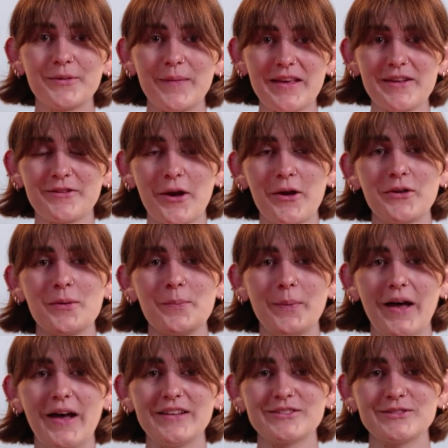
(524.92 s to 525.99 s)
can make your own
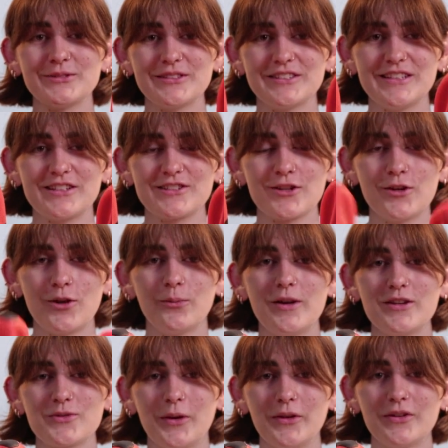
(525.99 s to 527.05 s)
personal decision on
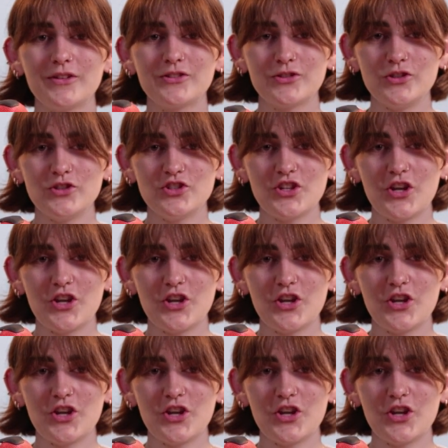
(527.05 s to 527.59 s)
which one that suits